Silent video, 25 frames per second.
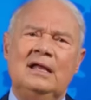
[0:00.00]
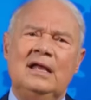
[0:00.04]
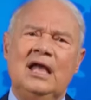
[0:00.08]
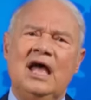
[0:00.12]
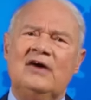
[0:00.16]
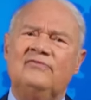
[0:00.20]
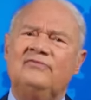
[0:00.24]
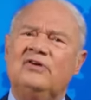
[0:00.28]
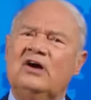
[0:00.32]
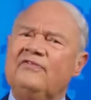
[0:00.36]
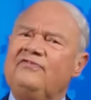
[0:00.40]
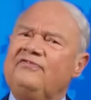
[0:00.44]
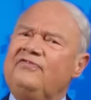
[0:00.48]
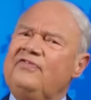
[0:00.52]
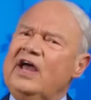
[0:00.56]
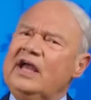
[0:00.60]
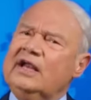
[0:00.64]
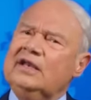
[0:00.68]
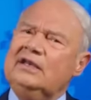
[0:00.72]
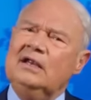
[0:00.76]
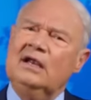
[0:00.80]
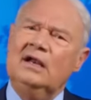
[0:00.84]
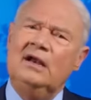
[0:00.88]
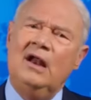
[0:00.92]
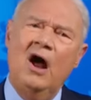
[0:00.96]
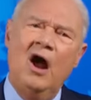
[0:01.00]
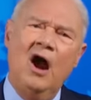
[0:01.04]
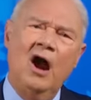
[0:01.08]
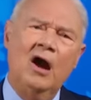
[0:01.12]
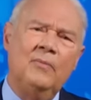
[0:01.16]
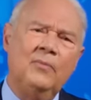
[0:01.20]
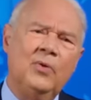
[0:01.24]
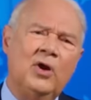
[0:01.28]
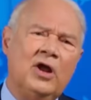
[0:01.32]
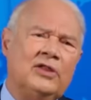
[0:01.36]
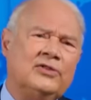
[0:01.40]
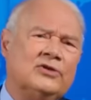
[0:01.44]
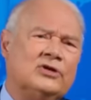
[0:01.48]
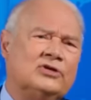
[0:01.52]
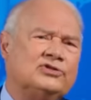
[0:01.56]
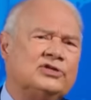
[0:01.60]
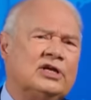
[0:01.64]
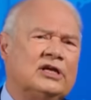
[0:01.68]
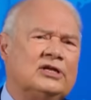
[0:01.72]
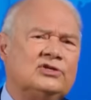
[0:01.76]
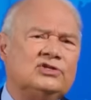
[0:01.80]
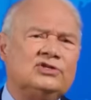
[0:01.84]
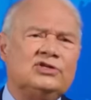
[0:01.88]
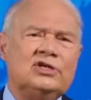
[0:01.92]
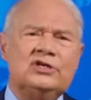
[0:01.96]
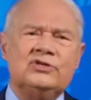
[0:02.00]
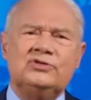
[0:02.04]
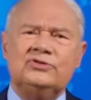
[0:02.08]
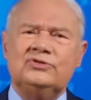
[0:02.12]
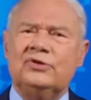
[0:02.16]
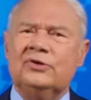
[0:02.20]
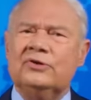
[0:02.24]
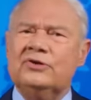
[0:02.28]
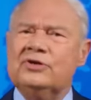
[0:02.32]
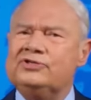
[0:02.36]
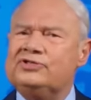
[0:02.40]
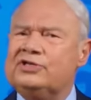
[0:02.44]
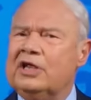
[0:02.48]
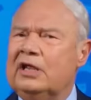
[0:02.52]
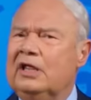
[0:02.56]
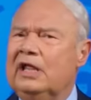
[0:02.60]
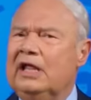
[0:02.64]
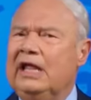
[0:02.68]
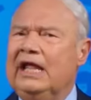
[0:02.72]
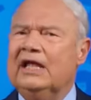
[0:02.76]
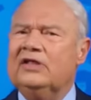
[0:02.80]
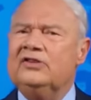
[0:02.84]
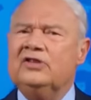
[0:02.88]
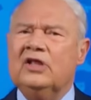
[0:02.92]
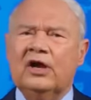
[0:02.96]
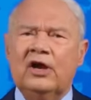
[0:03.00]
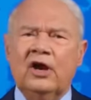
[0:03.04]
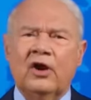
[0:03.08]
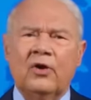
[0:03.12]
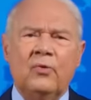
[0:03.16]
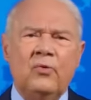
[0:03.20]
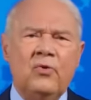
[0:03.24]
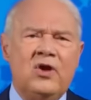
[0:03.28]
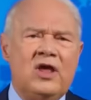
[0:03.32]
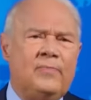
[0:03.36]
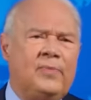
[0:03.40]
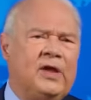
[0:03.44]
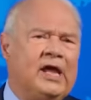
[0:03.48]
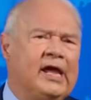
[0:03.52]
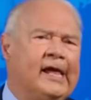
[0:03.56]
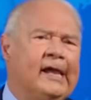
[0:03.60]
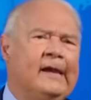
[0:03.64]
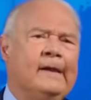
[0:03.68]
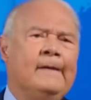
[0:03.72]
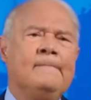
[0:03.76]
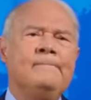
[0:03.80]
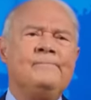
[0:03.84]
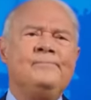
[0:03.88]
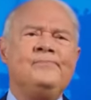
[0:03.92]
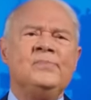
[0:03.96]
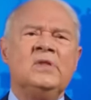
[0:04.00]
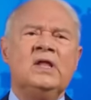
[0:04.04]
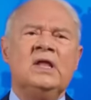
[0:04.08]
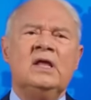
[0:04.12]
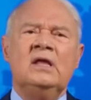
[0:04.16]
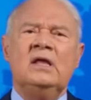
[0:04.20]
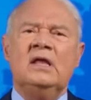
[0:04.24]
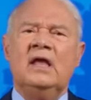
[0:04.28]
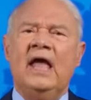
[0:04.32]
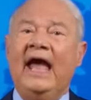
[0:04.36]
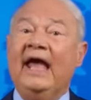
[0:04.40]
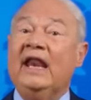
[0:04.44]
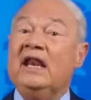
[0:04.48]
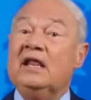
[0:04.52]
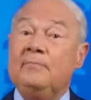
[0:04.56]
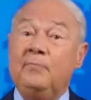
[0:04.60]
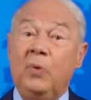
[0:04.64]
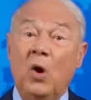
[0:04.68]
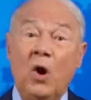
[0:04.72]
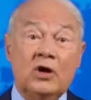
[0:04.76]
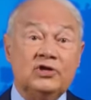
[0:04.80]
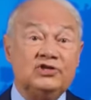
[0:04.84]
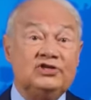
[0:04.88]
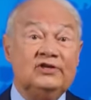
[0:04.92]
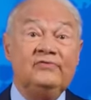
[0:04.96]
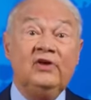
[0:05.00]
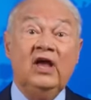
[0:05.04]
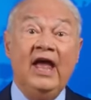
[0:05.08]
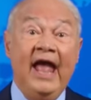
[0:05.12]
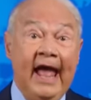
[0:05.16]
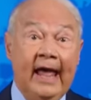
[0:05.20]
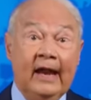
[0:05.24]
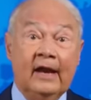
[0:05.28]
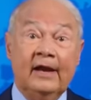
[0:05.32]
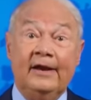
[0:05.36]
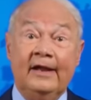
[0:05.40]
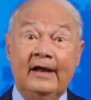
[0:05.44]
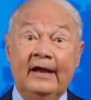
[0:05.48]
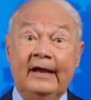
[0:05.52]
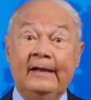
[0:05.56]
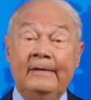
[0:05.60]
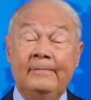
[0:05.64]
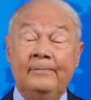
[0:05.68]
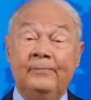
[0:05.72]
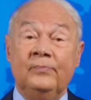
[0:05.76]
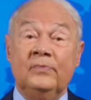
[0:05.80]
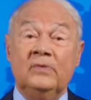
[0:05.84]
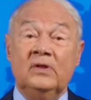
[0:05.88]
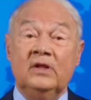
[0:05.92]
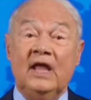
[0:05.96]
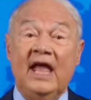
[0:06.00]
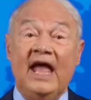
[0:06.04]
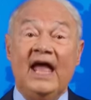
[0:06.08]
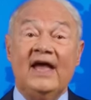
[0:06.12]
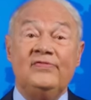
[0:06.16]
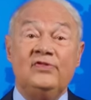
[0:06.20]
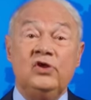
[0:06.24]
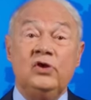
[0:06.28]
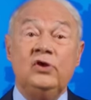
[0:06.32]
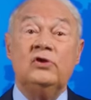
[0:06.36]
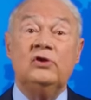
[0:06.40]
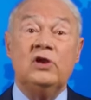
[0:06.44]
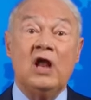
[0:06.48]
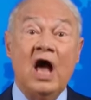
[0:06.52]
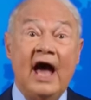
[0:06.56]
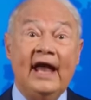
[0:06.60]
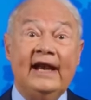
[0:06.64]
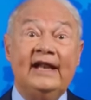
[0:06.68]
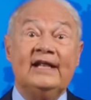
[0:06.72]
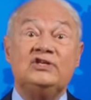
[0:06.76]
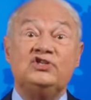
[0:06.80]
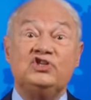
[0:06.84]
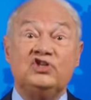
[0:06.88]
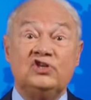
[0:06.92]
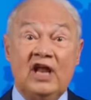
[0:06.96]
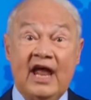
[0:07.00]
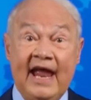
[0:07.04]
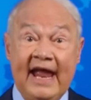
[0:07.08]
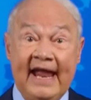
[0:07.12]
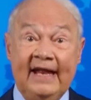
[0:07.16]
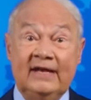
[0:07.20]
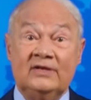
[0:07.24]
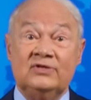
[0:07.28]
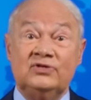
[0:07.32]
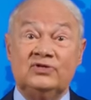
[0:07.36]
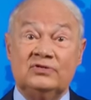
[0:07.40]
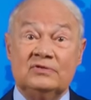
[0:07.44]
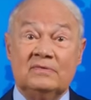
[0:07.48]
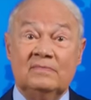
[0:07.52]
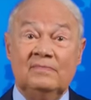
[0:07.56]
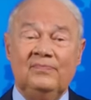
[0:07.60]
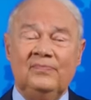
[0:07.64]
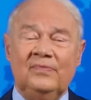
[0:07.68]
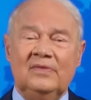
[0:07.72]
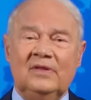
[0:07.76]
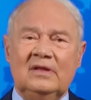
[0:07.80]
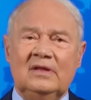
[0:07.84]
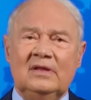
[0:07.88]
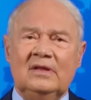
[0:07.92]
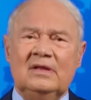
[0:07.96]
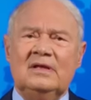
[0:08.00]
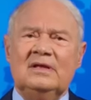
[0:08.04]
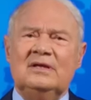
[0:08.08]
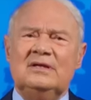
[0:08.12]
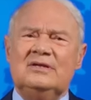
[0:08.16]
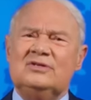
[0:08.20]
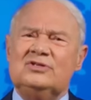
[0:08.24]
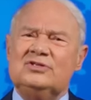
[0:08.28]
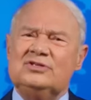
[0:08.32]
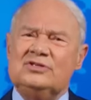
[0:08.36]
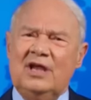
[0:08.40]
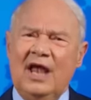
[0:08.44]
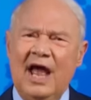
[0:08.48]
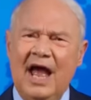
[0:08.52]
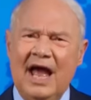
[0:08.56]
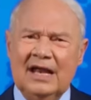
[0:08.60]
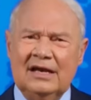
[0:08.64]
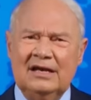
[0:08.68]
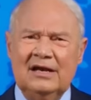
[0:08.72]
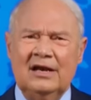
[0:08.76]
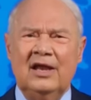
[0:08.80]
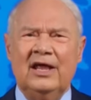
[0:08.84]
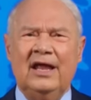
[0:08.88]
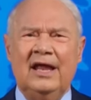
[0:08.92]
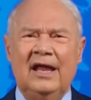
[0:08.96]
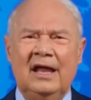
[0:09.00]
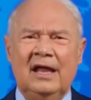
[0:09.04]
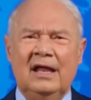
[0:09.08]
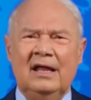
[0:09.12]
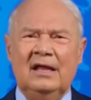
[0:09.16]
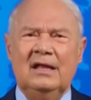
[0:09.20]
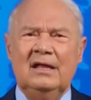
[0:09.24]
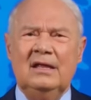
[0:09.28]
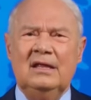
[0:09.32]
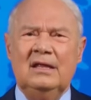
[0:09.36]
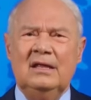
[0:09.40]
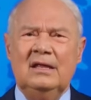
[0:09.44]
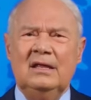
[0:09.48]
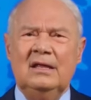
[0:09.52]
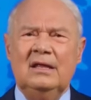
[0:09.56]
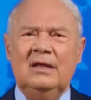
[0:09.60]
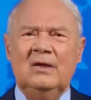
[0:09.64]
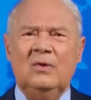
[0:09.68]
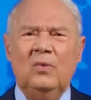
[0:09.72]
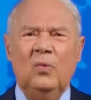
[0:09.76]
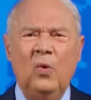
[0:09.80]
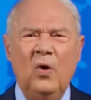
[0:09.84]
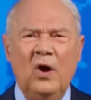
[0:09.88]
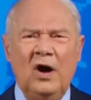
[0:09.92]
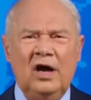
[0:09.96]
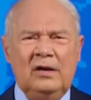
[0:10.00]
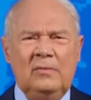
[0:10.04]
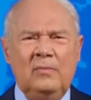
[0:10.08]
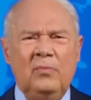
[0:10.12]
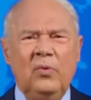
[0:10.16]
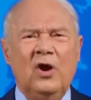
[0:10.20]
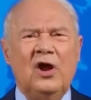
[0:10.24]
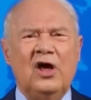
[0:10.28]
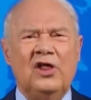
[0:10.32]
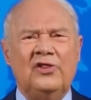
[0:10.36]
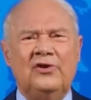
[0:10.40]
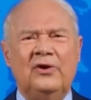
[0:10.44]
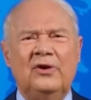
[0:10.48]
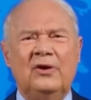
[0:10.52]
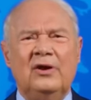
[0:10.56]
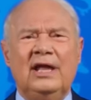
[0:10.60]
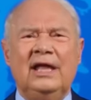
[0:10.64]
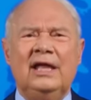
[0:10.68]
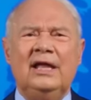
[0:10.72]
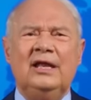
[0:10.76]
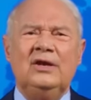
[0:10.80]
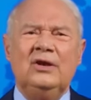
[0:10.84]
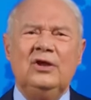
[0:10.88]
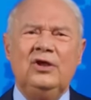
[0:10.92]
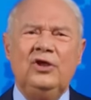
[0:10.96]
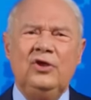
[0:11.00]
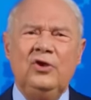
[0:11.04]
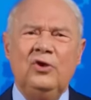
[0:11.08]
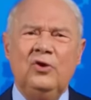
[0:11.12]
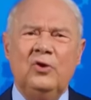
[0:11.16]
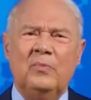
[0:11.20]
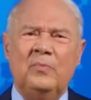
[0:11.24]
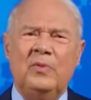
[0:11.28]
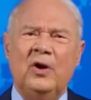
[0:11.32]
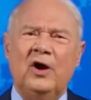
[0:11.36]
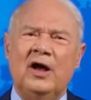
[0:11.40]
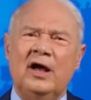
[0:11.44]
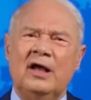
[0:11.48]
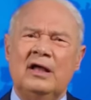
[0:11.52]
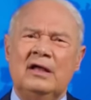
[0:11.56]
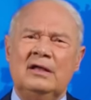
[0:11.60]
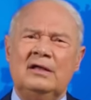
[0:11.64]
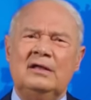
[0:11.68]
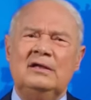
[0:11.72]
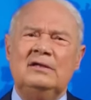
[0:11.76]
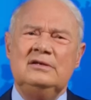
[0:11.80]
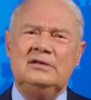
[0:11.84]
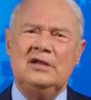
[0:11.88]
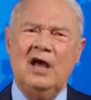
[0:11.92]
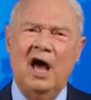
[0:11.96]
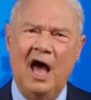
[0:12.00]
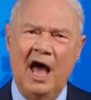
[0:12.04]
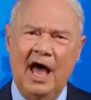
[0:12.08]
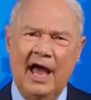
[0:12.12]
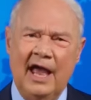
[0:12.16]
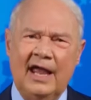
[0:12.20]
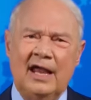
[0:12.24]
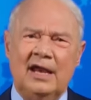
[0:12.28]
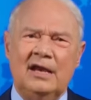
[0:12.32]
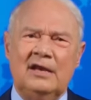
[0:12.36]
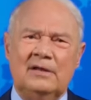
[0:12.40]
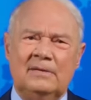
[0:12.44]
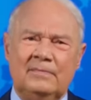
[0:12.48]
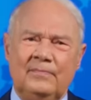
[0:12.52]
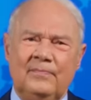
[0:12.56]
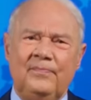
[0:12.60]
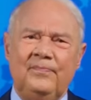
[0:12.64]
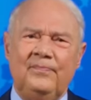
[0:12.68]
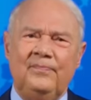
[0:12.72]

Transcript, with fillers: have affected our brothers and sisters in the Caribbean and in parts of Canada and the United States. Sadly, one brother in Cuba died.